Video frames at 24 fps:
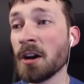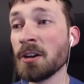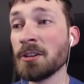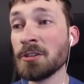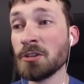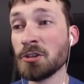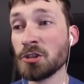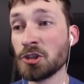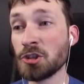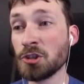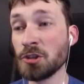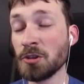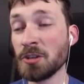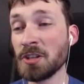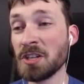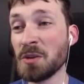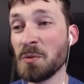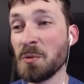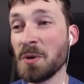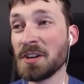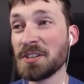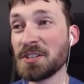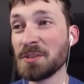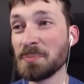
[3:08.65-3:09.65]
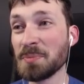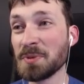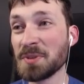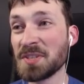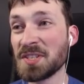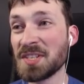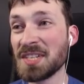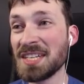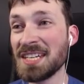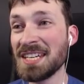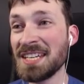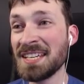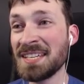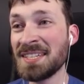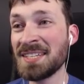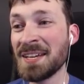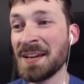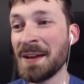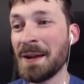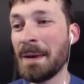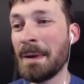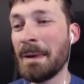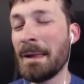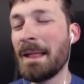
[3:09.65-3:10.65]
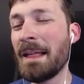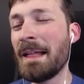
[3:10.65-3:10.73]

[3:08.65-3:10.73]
Are you sure you want to proceed?